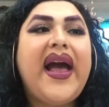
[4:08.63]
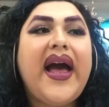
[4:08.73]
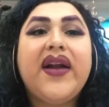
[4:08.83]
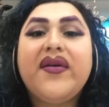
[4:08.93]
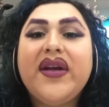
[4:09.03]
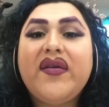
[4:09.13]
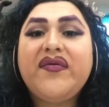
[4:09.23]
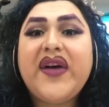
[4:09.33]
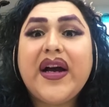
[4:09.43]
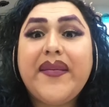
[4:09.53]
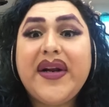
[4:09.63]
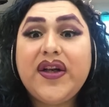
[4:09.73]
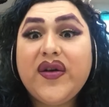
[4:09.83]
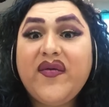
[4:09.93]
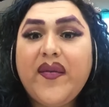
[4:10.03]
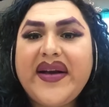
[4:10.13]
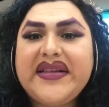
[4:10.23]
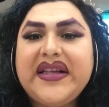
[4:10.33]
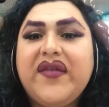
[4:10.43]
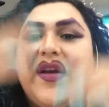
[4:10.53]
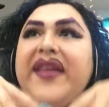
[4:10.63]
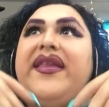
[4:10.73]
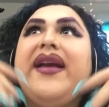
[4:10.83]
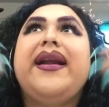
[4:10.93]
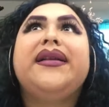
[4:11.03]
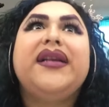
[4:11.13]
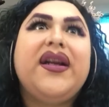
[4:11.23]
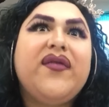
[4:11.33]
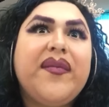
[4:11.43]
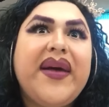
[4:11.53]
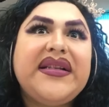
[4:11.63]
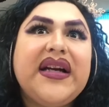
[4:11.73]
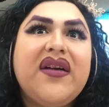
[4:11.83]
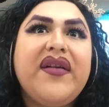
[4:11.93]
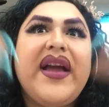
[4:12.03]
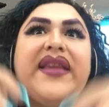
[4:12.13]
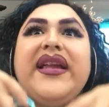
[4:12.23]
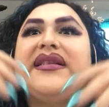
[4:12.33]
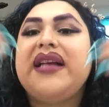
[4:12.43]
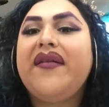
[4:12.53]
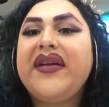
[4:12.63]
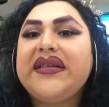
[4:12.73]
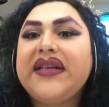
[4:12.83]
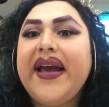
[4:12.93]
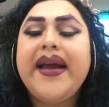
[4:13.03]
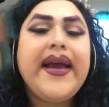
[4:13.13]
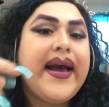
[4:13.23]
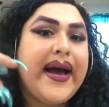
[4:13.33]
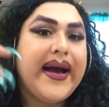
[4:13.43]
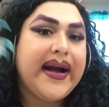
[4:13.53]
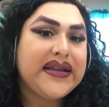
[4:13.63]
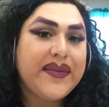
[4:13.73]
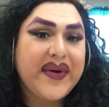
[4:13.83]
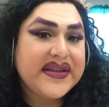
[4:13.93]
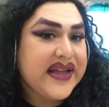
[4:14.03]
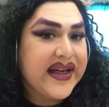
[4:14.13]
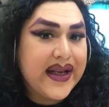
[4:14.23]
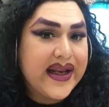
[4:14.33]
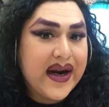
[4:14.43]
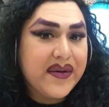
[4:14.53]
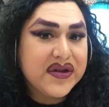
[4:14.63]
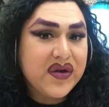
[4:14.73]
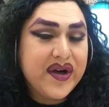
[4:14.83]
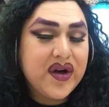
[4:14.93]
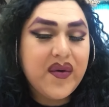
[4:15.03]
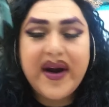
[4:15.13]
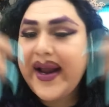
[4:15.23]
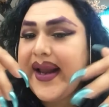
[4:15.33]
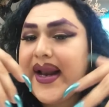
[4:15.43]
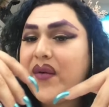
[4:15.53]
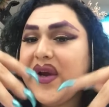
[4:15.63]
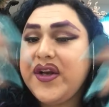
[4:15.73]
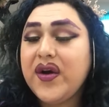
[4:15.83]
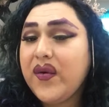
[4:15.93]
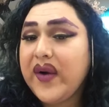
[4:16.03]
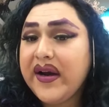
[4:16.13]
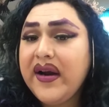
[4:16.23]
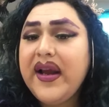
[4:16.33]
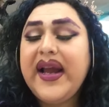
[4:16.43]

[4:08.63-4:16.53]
I don't give a fuck. I'm gonna do it for myself. And then I did it for myself. And then sabes que I got there for a second that I was going nowhere and I went nowhere.